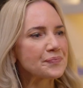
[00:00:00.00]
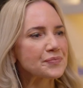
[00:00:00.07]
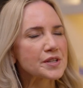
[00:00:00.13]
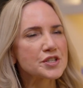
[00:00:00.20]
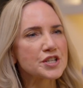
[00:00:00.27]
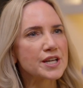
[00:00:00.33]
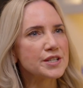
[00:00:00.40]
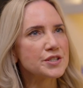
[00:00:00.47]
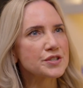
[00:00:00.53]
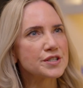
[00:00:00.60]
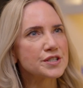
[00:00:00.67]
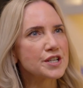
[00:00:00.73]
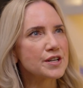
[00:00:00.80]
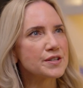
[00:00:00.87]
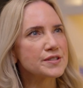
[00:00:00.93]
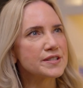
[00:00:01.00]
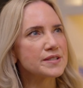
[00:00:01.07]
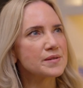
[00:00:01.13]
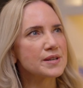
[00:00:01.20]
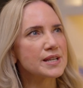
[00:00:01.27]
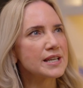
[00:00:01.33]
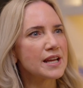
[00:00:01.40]
changed the doses,
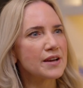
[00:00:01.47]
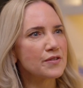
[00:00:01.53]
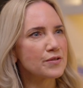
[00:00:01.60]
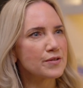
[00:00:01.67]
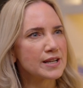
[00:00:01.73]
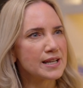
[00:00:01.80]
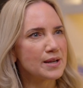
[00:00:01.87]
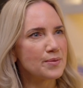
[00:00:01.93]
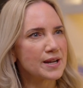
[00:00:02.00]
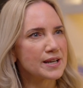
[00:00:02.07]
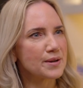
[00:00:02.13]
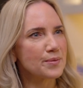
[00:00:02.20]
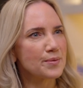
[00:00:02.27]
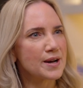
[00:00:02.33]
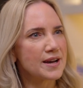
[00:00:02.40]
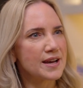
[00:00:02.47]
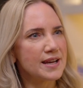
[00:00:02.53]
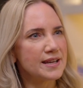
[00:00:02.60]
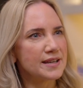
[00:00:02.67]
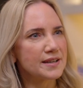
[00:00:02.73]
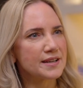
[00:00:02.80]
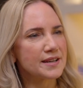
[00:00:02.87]
it never really went
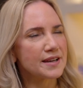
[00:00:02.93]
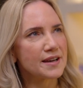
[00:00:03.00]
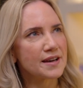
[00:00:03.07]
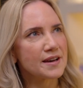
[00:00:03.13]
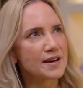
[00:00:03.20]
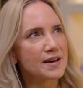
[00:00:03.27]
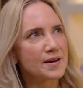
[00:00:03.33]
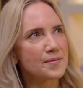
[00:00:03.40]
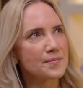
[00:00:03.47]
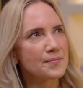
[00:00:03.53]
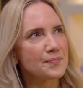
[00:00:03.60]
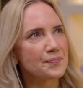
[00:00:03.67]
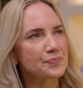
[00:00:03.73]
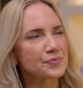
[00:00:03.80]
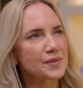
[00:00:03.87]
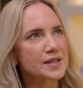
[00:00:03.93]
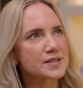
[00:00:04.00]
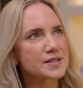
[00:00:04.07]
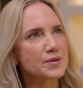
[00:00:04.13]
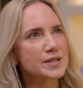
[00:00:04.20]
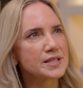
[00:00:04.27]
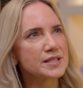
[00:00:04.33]
away.
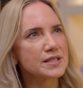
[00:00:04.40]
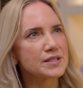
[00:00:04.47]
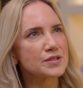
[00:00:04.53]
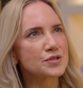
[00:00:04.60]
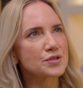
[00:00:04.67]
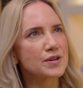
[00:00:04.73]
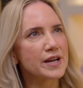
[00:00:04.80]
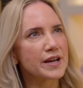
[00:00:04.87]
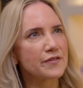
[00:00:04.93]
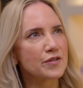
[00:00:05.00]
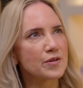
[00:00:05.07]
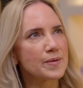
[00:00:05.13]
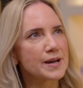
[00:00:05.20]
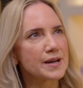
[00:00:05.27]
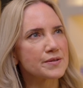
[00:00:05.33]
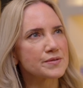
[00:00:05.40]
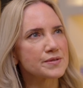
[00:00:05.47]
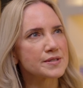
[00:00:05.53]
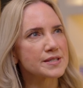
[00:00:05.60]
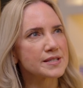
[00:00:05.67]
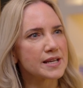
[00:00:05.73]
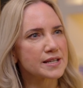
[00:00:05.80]
So I did try it for about
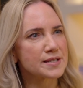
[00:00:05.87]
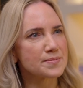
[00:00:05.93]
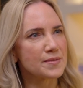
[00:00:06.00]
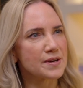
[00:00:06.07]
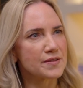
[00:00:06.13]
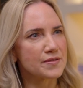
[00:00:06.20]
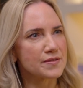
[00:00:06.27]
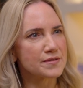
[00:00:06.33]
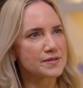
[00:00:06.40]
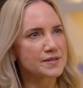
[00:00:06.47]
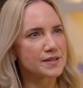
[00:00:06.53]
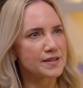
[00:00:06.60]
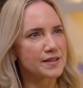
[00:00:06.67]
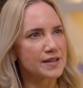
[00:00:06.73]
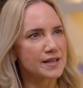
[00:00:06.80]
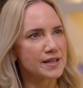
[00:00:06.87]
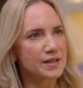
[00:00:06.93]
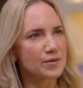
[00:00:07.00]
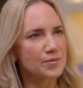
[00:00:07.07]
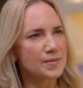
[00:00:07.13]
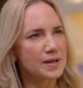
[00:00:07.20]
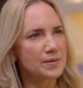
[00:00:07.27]
6 months, I think,
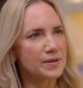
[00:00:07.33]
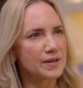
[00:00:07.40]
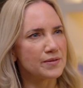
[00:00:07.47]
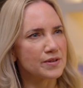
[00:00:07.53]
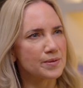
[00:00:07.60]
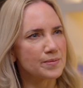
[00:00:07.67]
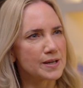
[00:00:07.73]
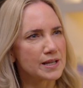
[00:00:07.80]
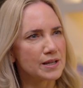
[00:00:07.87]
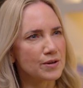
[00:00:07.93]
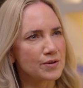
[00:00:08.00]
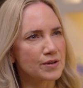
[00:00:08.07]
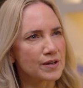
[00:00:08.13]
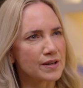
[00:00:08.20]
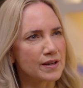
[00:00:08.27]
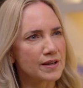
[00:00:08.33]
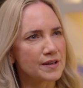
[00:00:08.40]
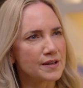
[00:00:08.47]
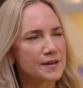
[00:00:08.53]
or maybe even a bit longer.